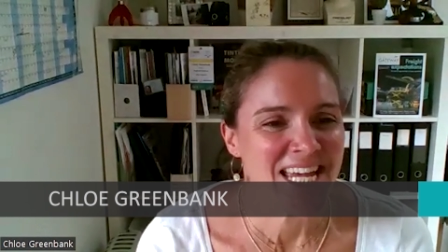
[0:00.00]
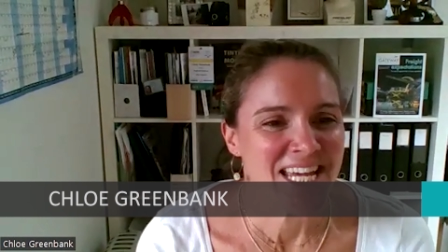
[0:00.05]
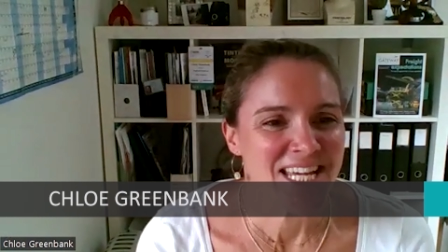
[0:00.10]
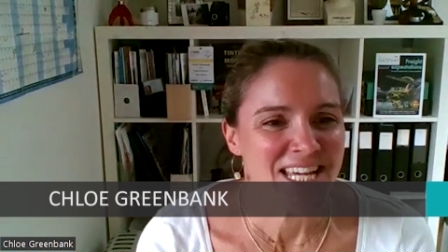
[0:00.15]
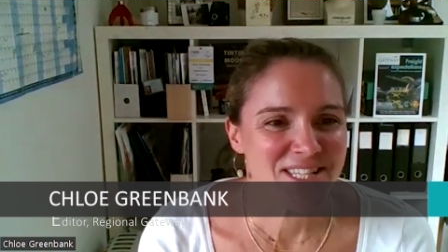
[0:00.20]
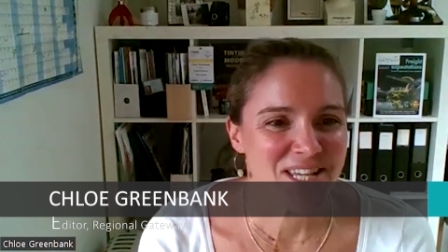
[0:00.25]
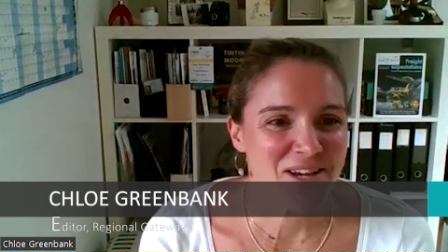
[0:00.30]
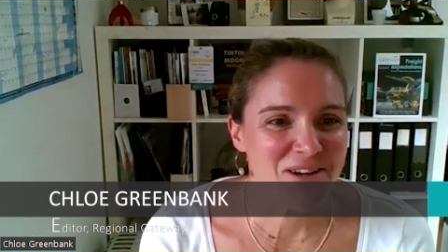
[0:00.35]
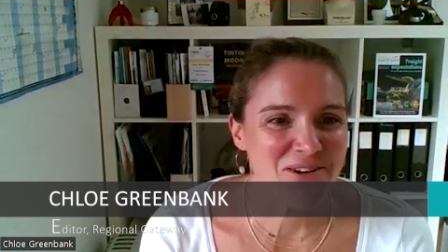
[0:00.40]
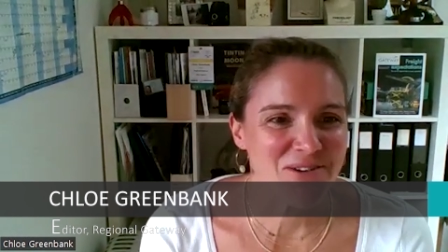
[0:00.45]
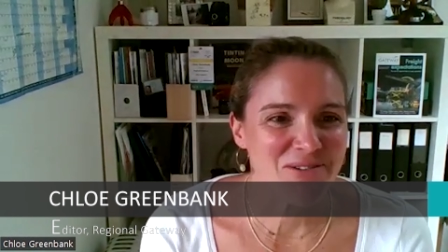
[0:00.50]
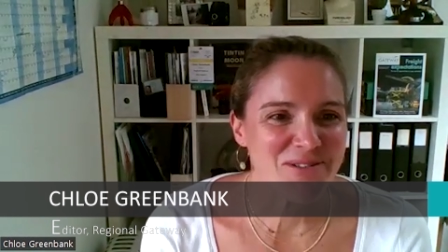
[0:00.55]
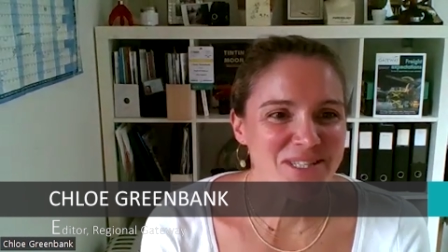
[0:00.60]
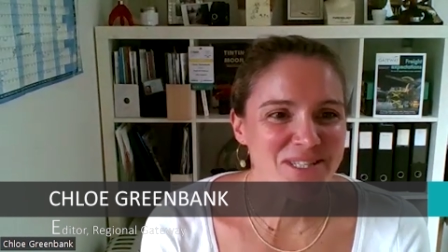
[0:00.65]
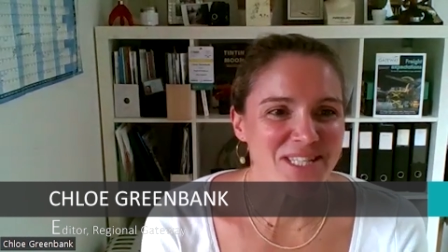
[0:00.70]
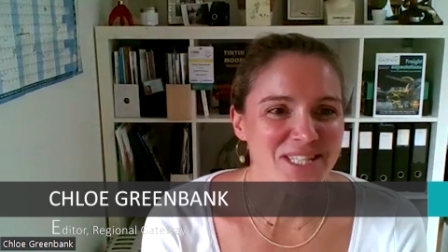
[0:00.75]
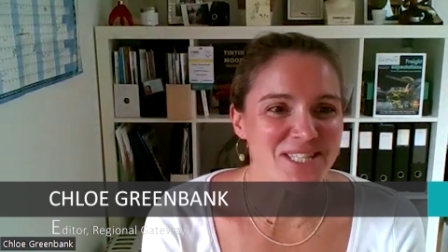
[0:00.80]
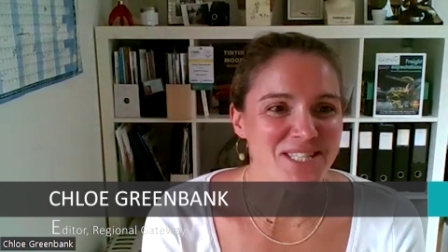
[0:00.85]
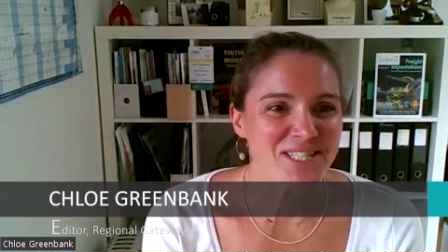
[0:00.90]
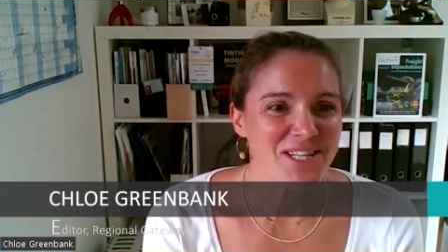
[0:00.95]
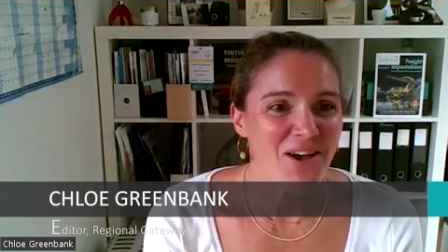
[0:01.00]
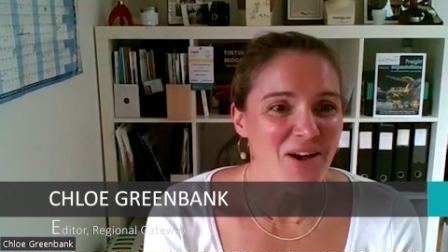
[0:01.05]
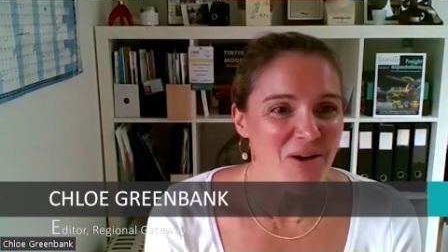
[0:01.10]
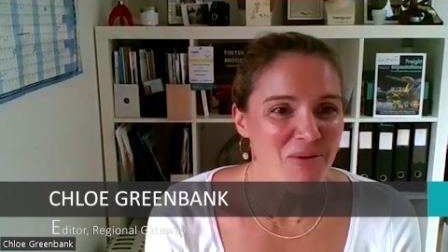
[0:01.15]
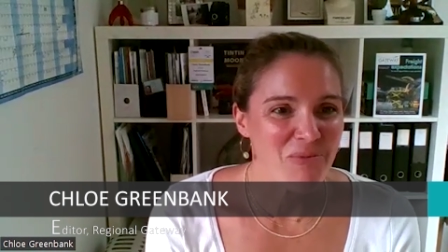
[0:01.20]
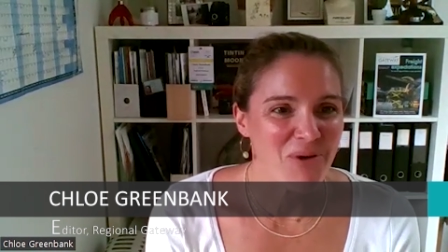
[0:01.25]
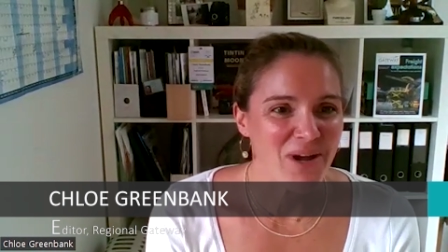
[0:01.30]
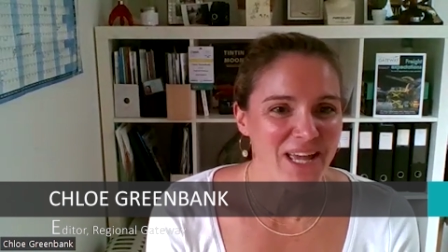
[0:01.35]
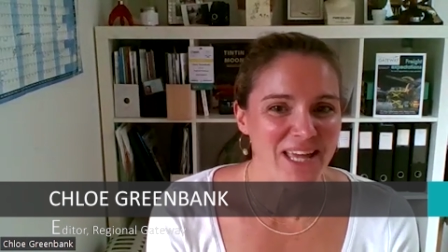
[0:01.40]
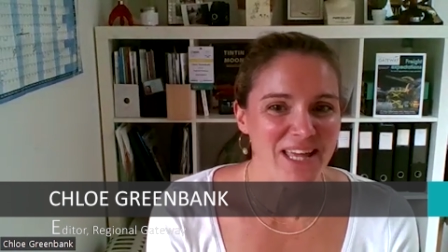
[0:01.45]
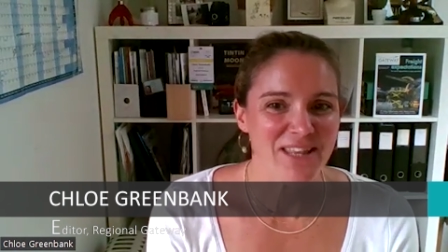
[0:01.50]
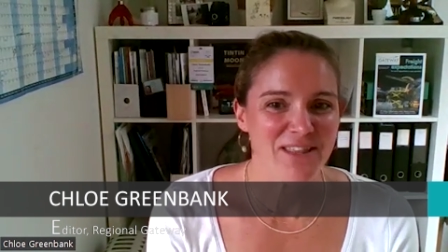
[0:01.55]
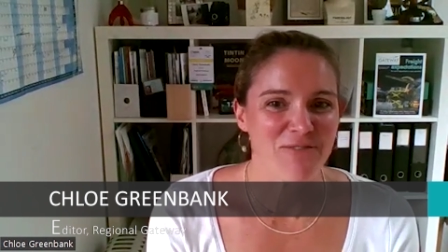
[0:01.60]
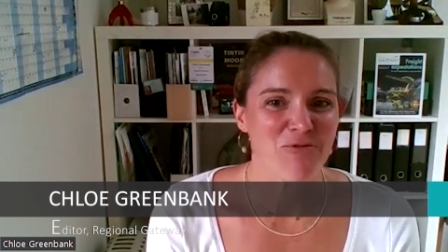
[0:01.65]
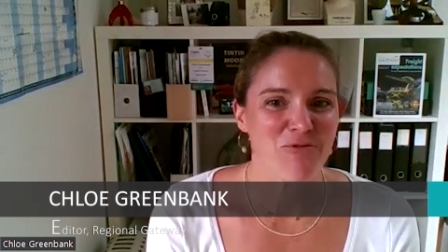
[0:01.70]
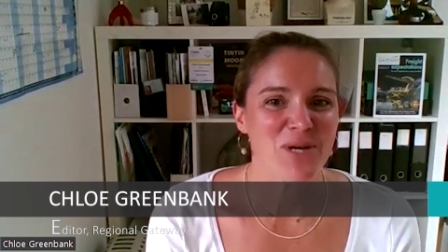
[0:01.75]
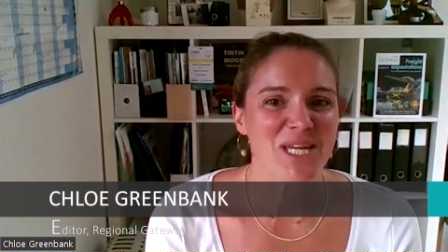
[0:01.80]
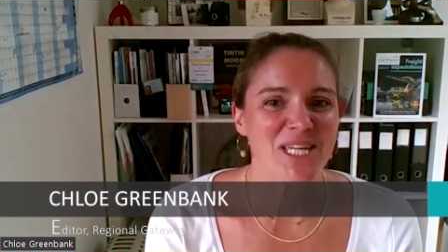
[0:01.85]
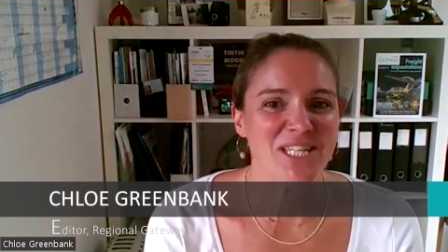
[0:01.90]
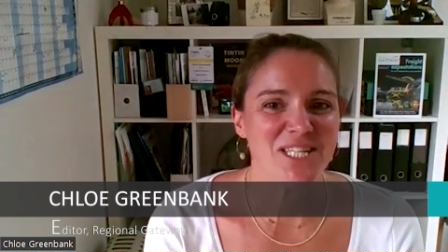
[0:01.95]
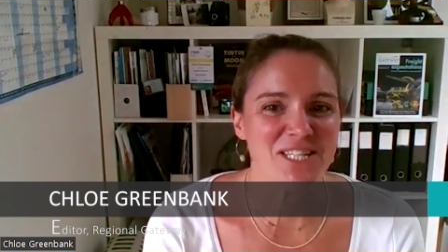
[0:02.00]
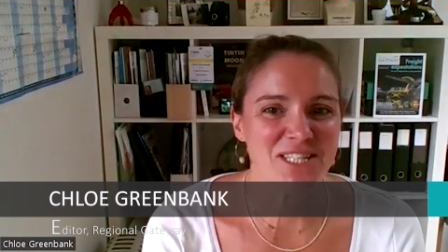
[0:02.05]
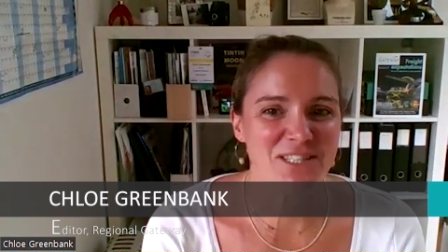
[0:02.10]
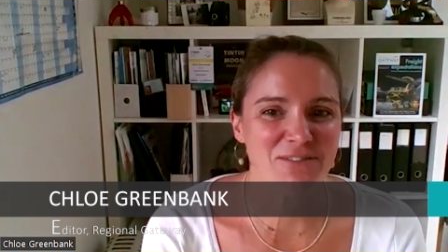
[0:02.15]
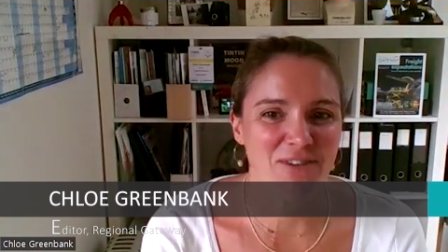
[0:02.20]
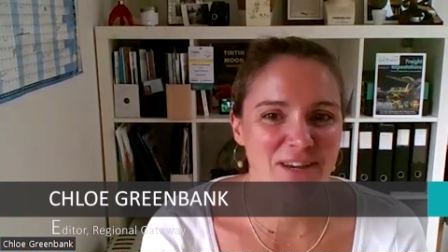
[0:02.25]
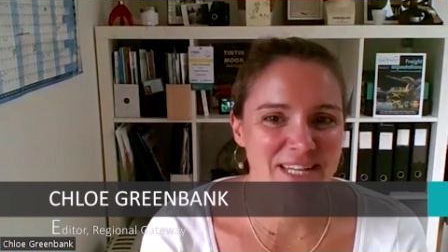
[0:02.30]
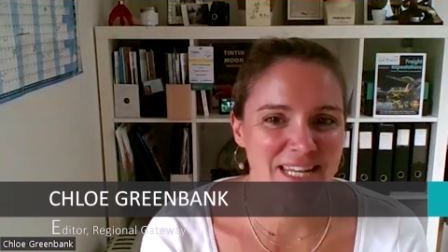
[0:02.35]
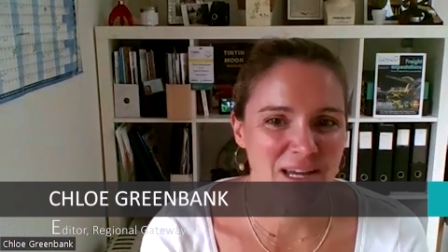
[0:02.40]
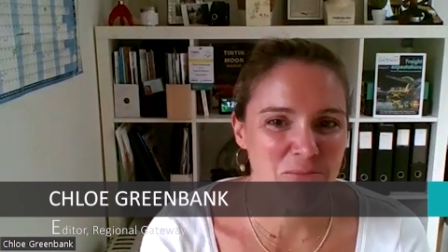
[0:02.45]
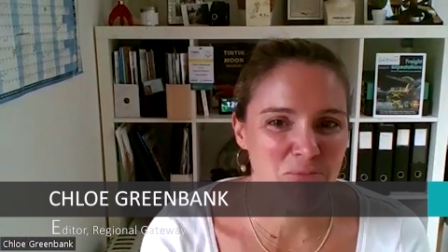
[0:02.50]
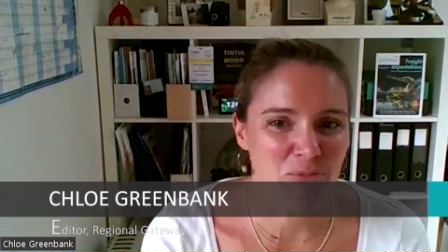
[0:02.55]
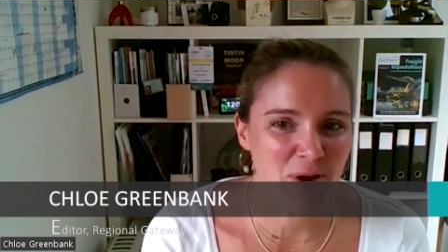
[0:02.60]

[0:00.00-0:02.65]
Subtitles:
So to start with, if we can just find out,